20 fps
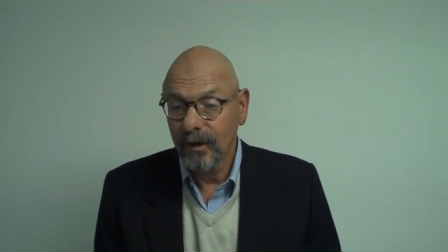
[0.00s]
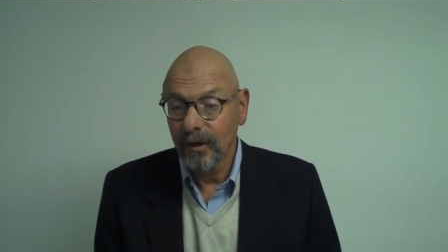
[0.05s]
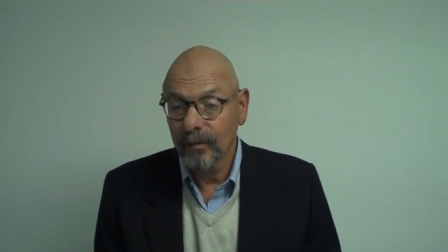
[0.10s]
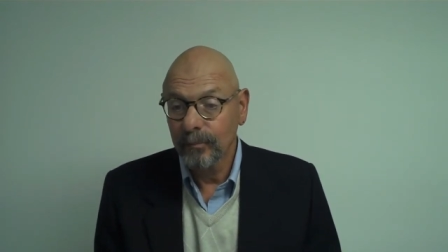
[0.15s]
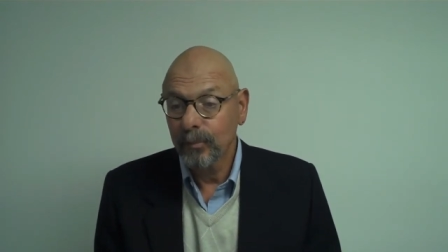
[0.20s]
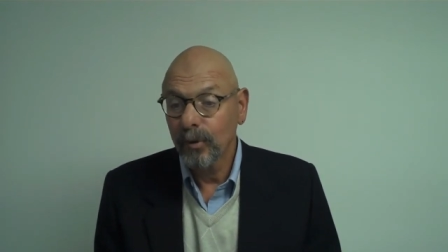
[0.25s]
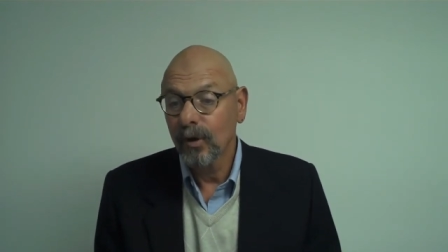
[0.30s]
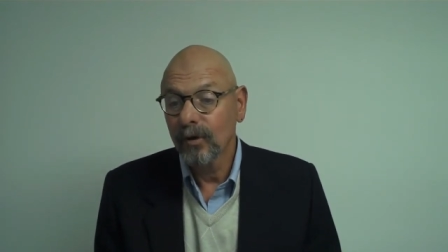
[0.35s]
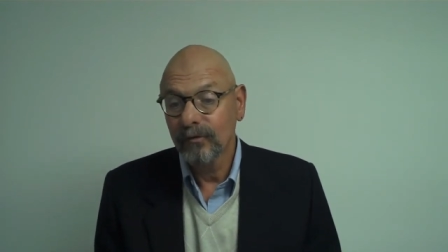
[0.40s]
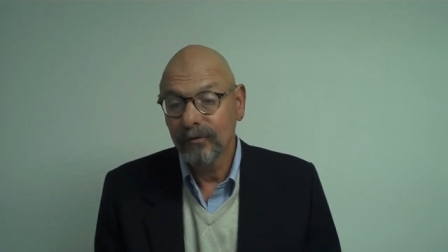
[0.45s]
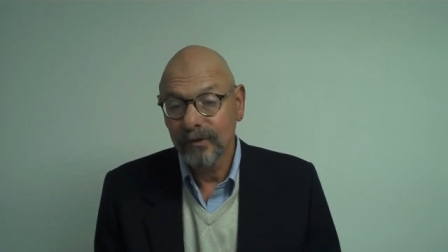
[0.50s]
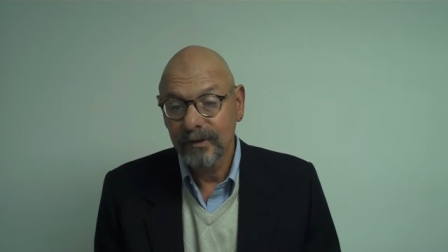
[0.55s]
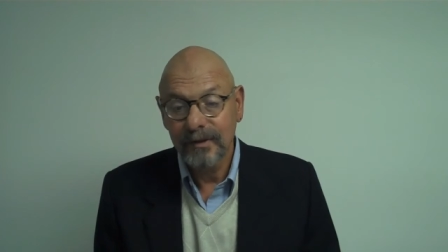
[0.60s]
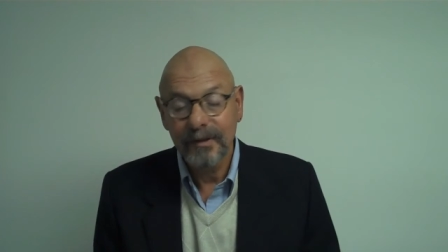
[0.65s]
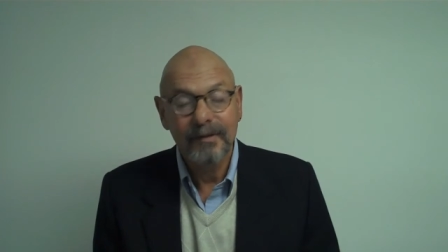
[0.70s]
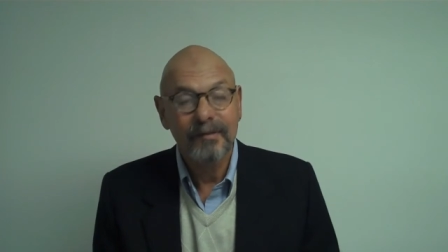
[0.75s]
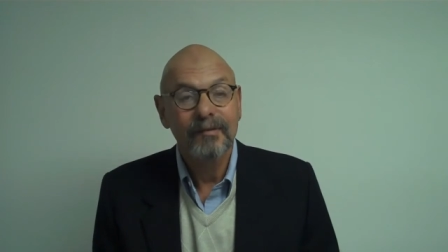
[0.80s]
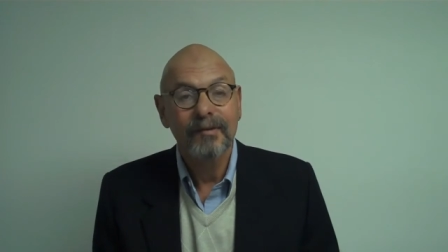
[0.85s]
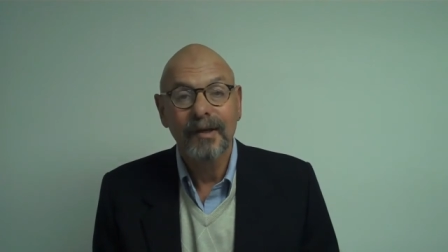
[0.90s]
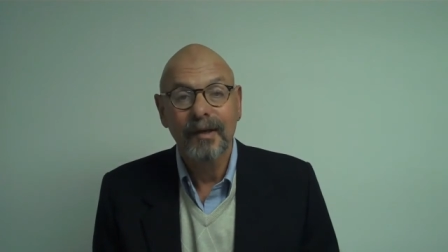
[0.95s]
are a perfect
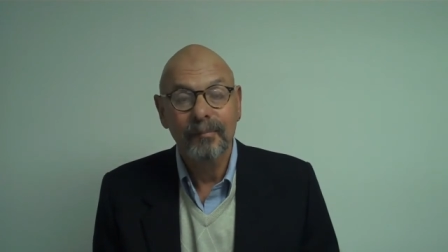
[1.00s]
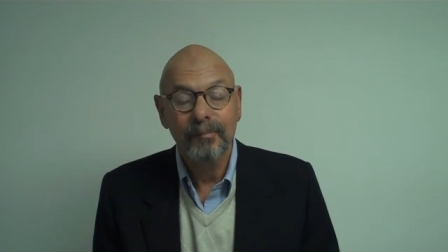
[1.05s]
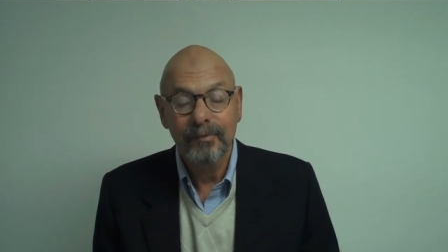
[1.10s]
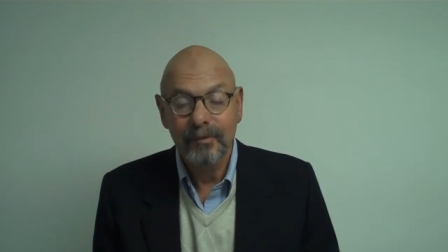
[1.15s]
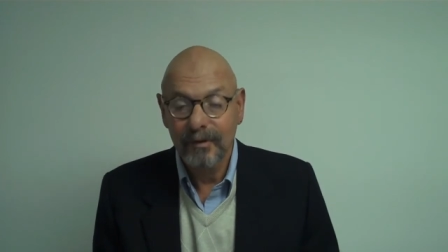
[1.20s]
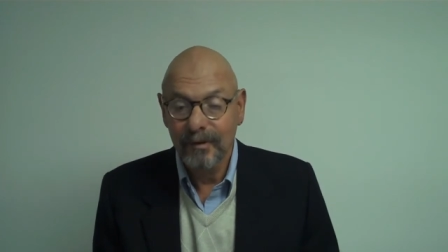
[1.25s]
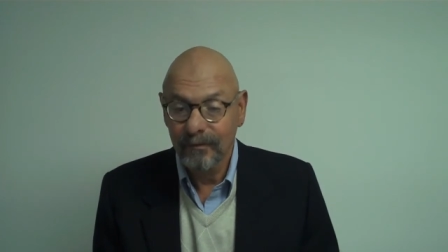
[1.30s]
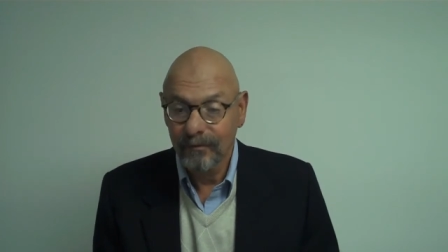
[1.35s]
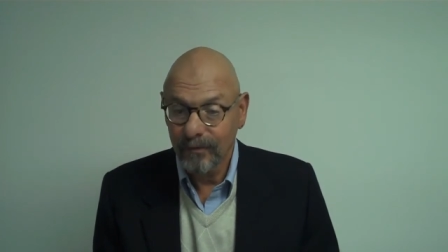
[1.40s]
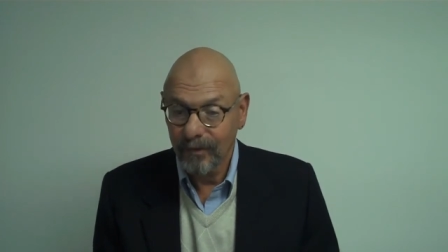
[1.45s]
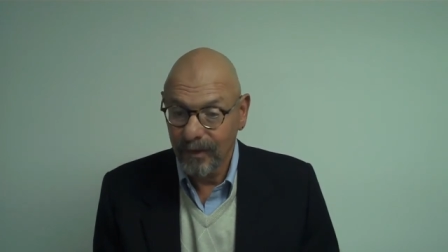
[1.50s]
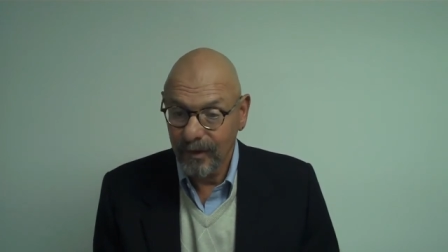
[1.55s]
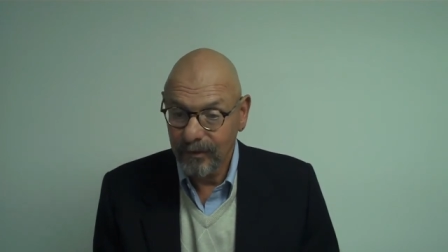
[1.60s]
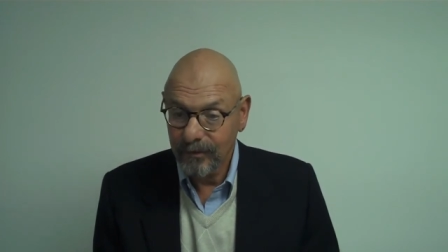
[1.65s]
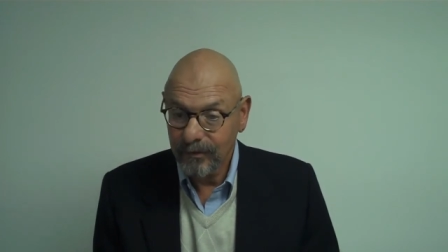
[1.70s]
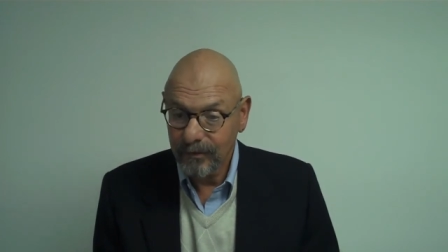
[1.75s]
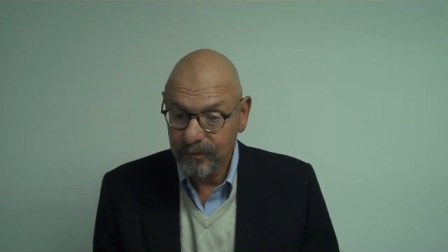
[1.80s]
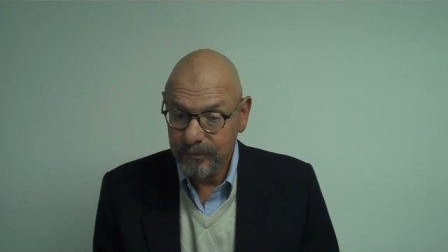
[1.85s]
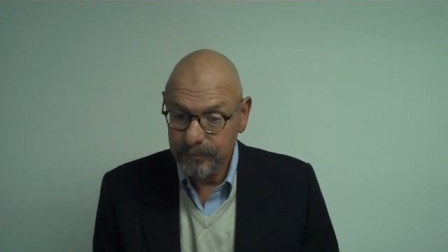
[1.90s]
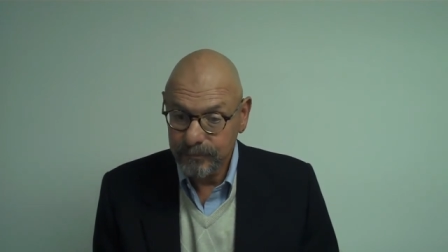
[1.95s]
example of
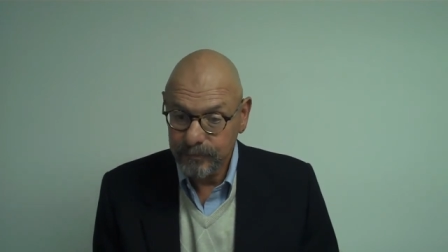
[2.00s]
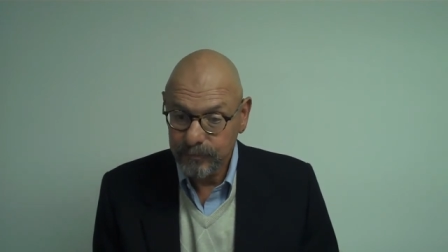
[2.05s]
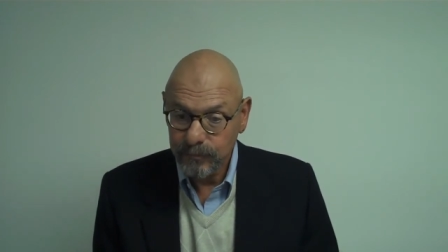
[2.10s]
this.